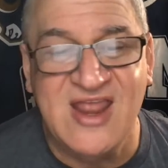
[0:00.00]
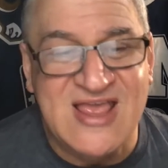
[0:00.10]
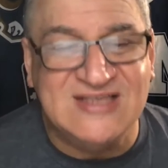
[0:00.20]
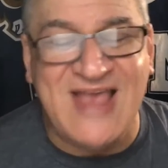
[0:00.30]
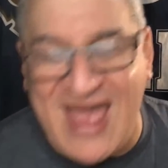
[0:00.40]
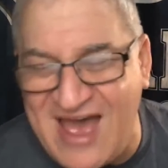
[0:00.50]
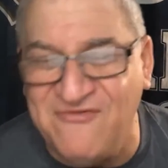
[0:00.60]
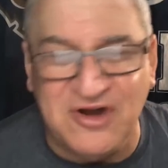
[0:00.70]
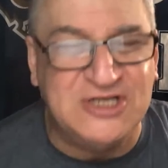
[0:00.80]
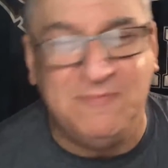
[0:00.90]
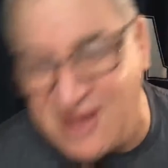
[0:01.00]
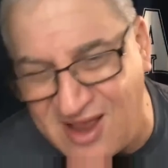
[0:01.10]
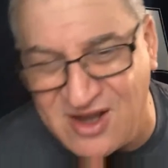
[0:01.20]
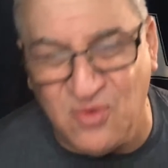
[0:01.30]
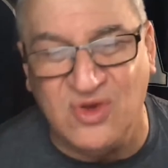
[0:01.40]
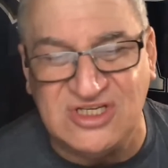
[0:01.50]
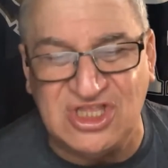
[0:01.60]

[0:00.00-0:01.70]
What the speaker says: His average punt was